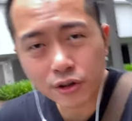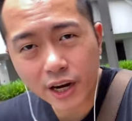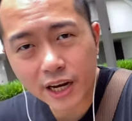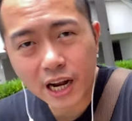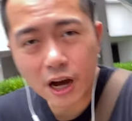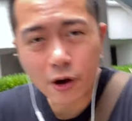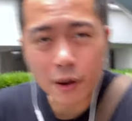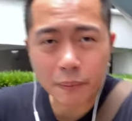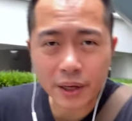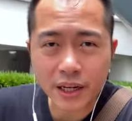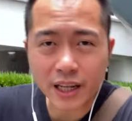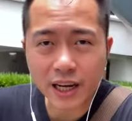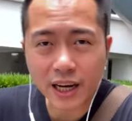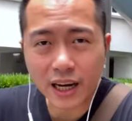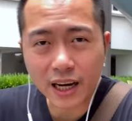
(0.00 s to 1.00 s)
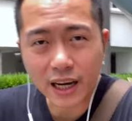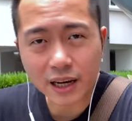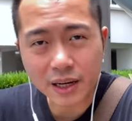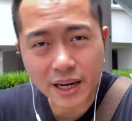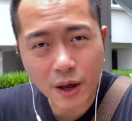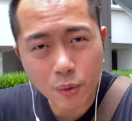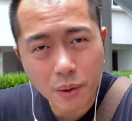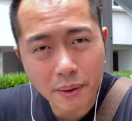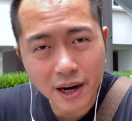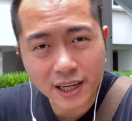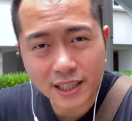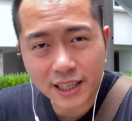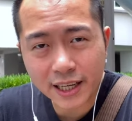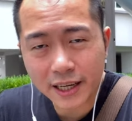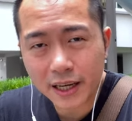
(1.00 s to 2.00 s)
right now I'm in the network
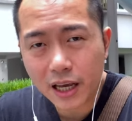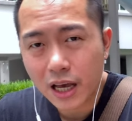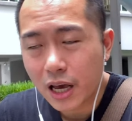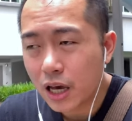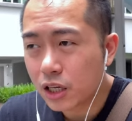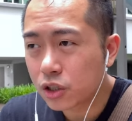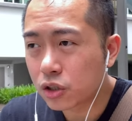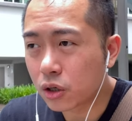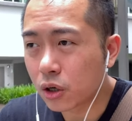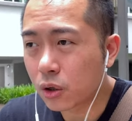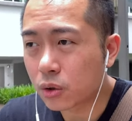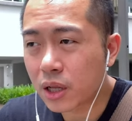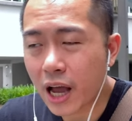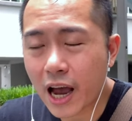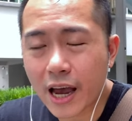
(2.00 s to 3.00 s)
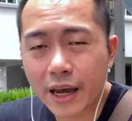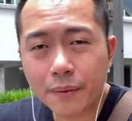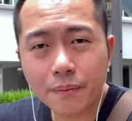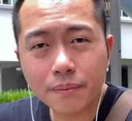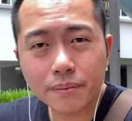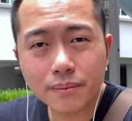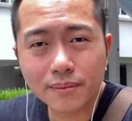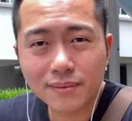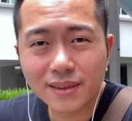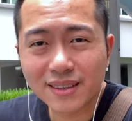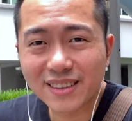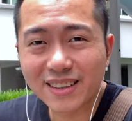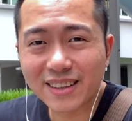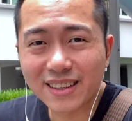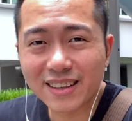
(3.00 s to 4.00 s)
marketing, so time
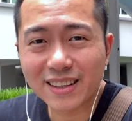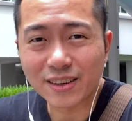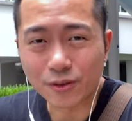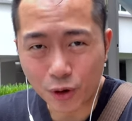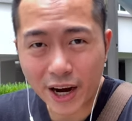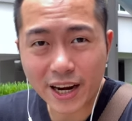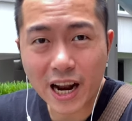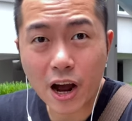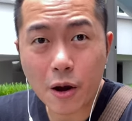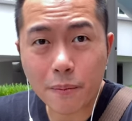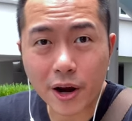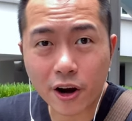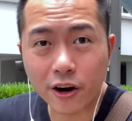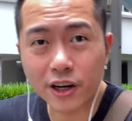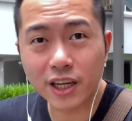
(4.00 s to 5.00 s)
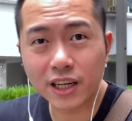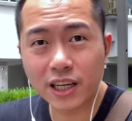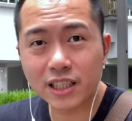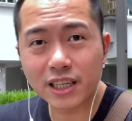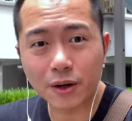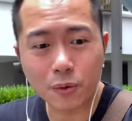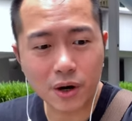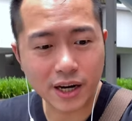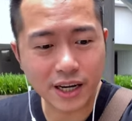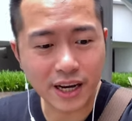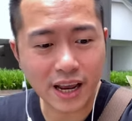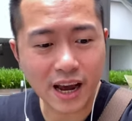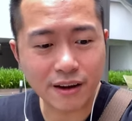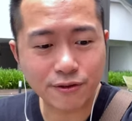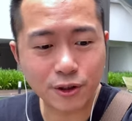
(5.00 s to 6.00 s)
Right now, I'm recording this at what, in the
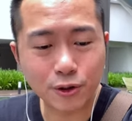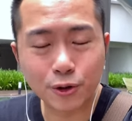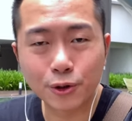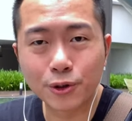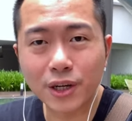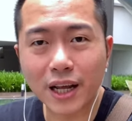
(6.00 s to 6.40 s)
afternoon